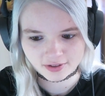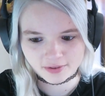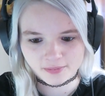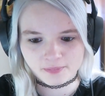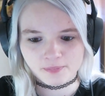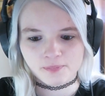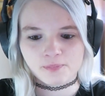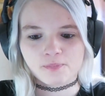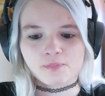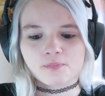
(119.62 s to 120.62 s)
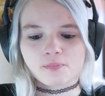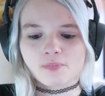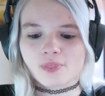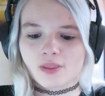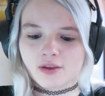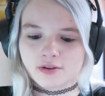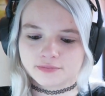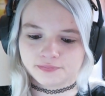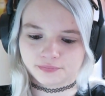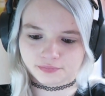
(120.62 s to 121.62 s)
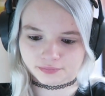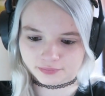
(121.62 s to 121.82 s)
Betray me, and you will wish you hadn't.